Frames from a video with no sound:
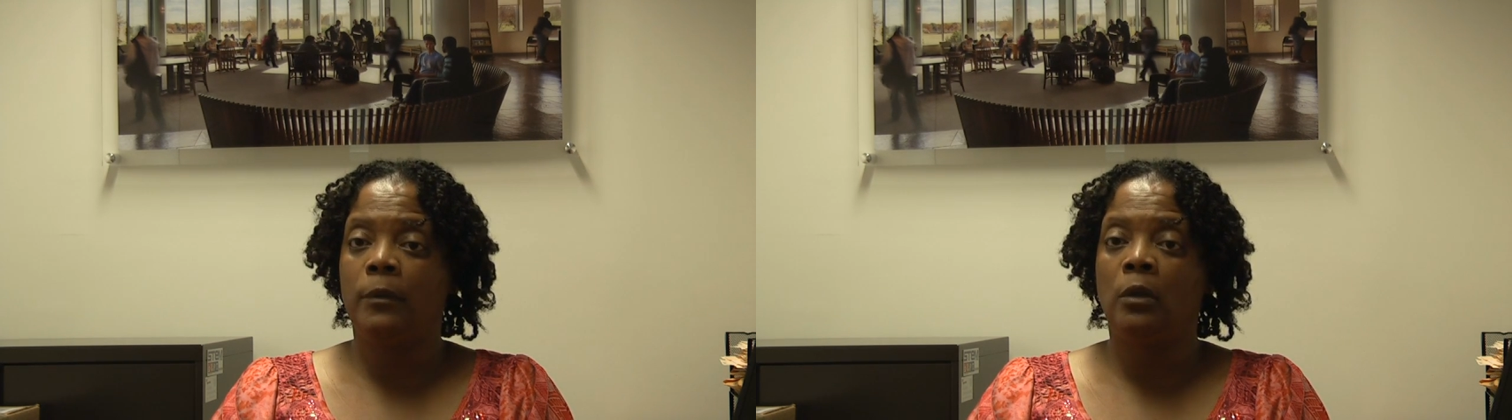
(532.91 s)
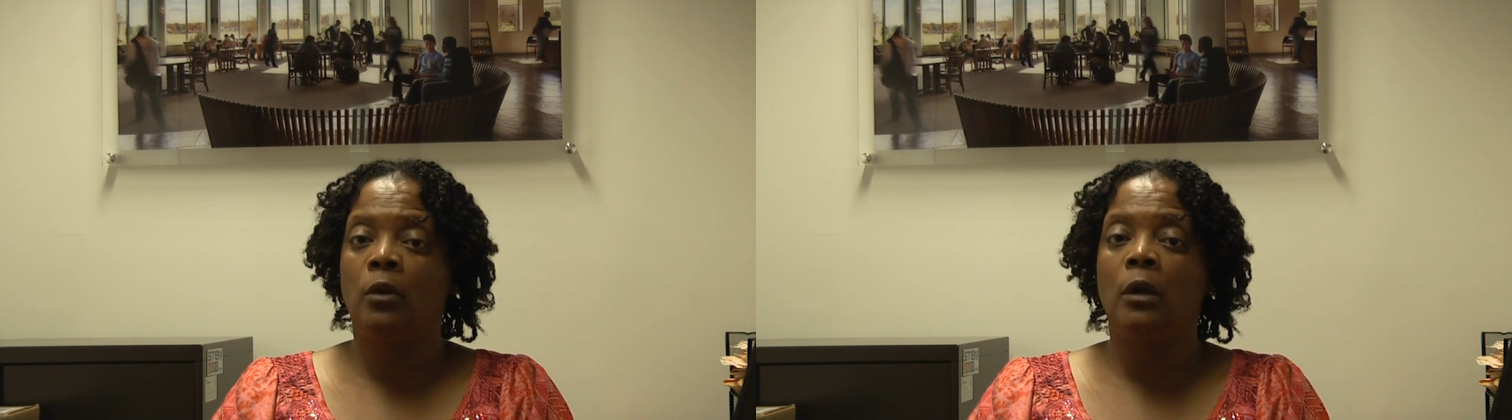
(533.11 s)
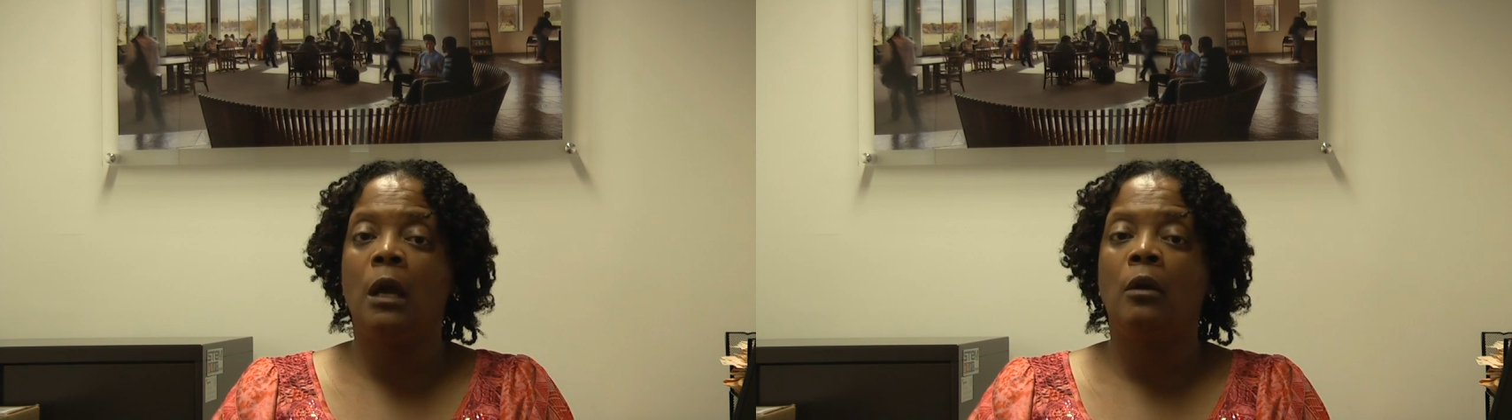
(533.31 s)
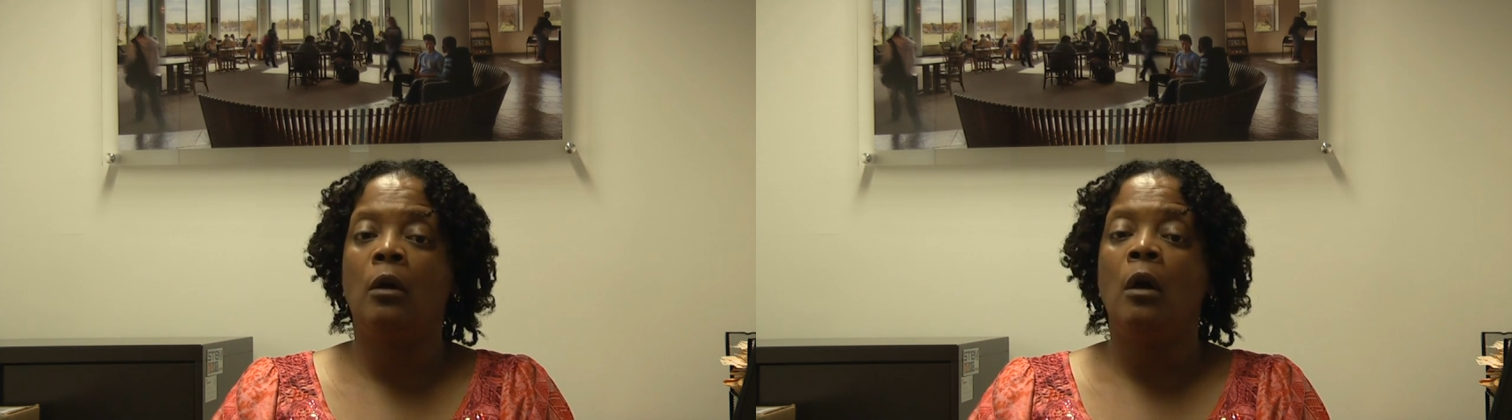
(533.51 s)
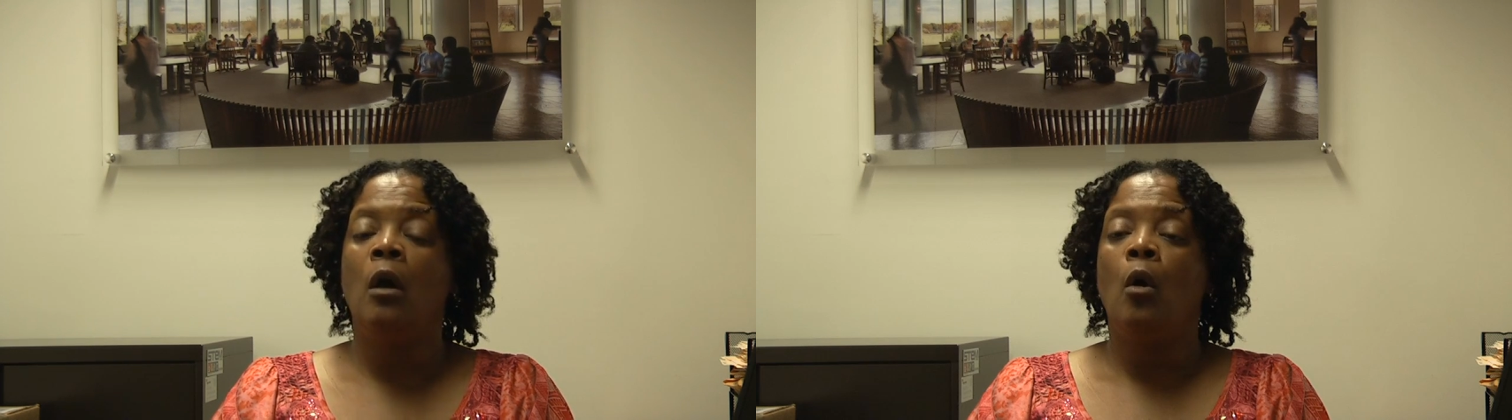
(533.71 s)
to learn how to
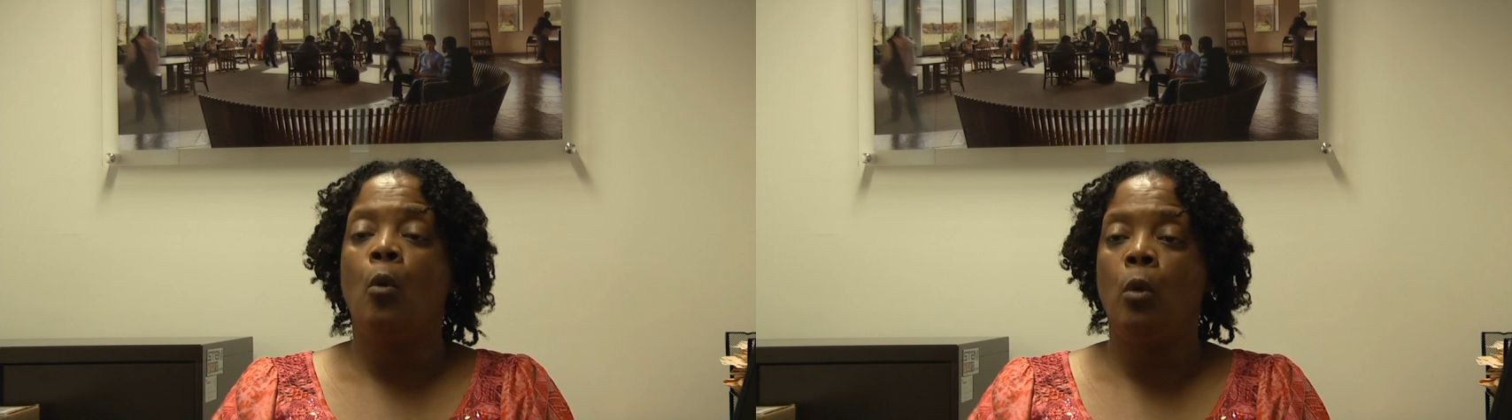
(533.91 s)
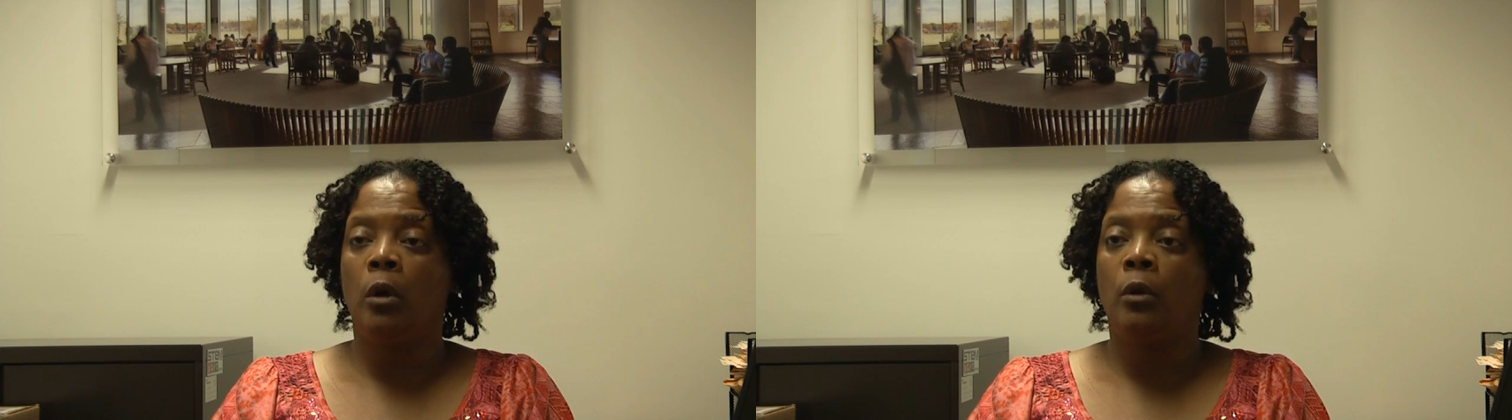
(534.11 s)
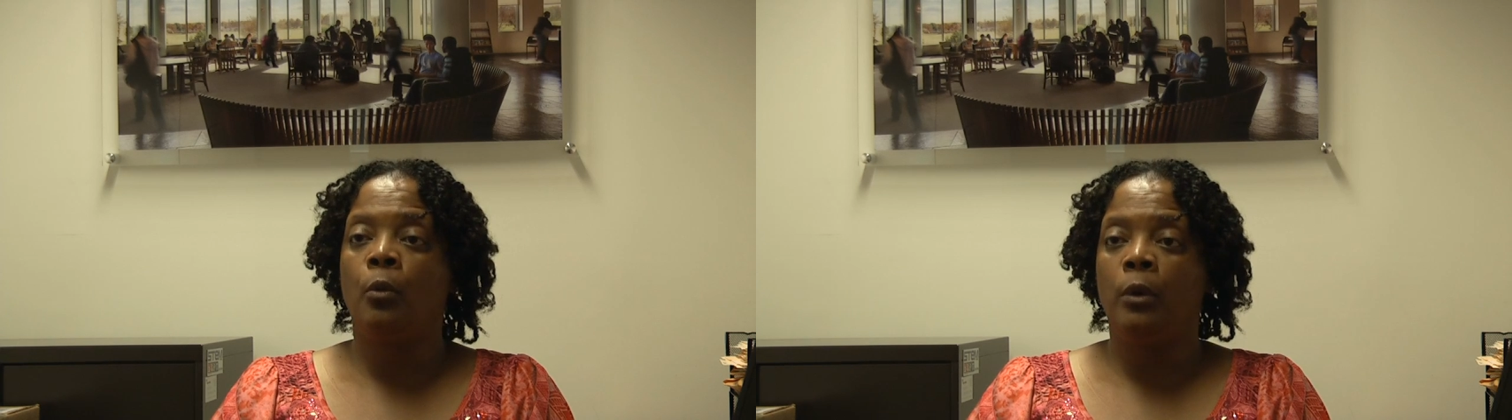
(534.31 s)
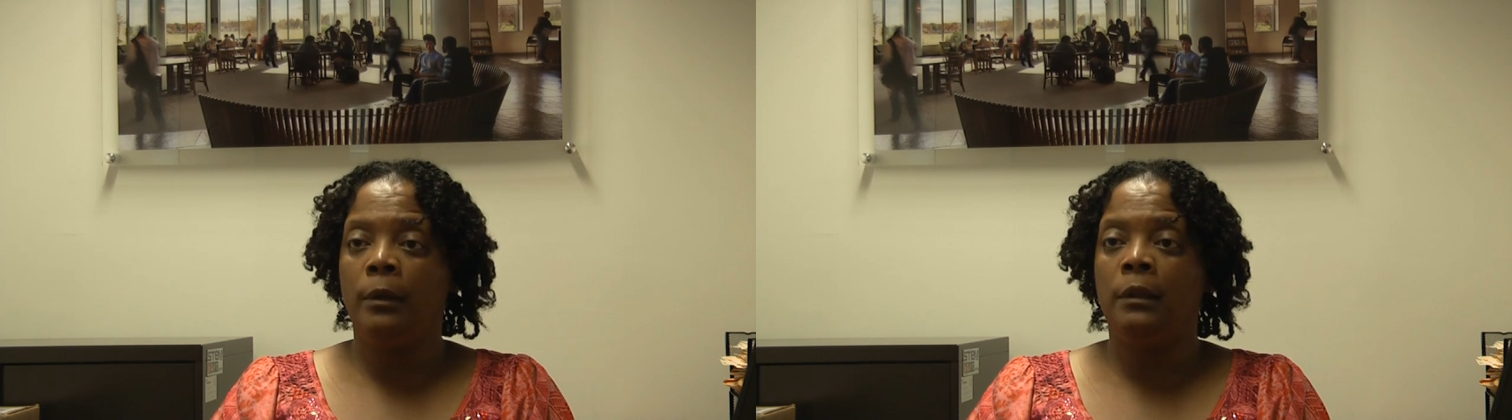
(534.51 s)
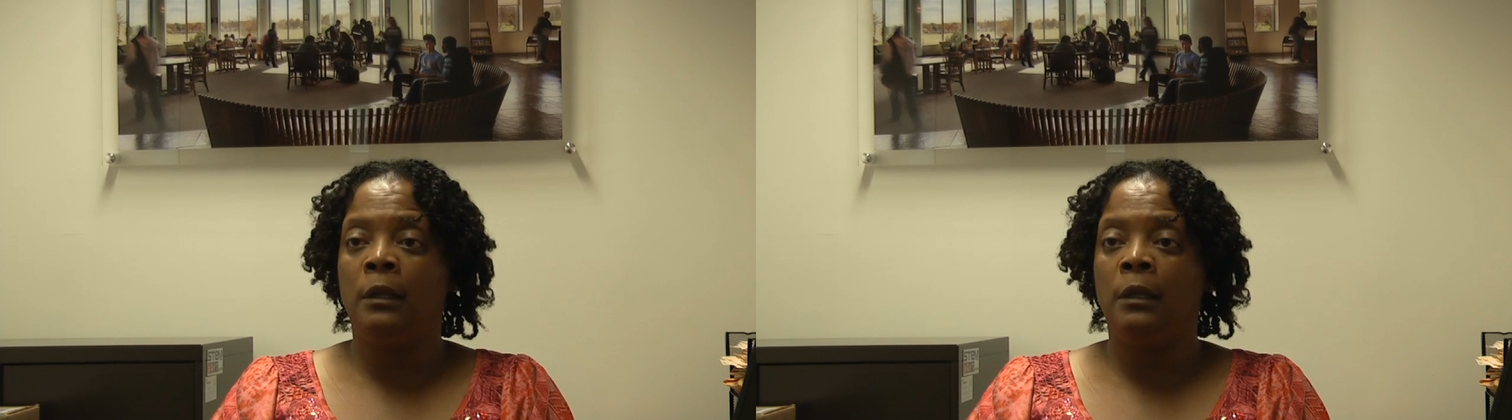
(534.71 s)
work with